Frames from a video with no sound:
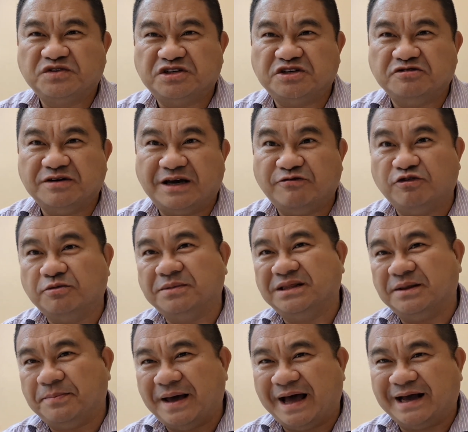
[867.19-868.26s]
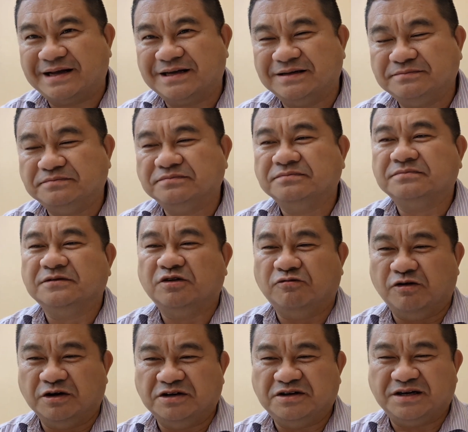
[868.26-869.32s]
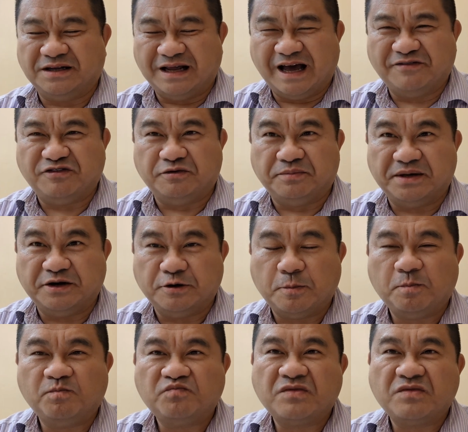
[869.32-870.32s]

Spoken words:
to a room in the back where you can have your meal.